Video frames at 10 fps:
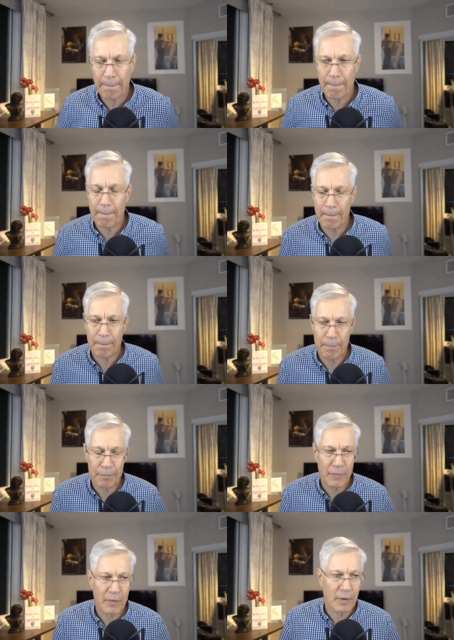
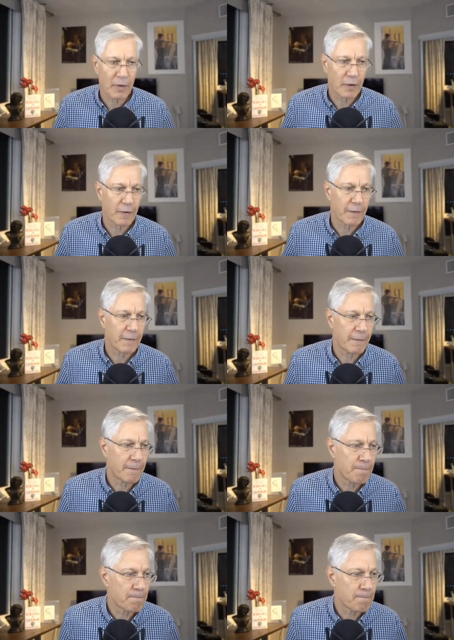Nobody speaks.